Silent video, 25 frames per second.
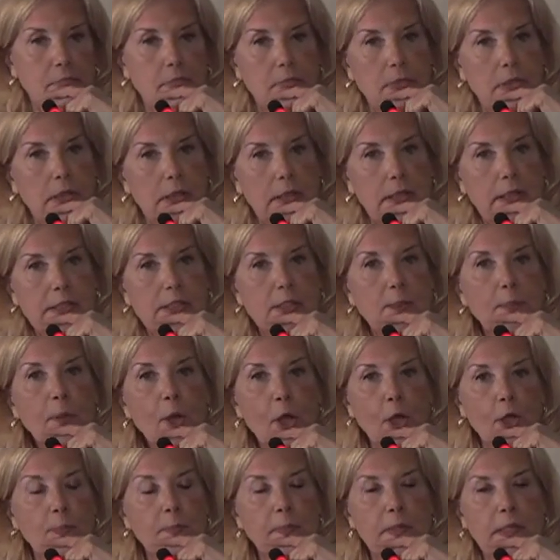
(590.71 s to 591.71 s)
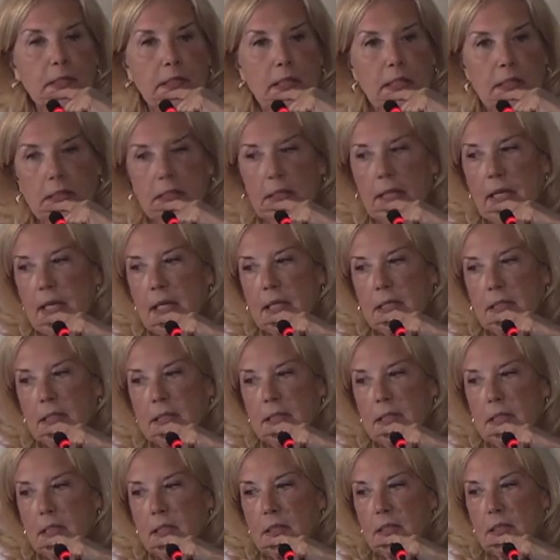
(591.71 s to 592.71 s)
uh, department in
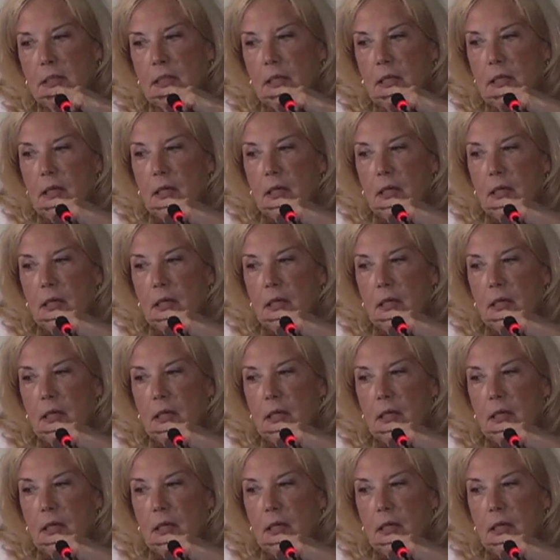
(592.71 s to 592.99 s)
Canada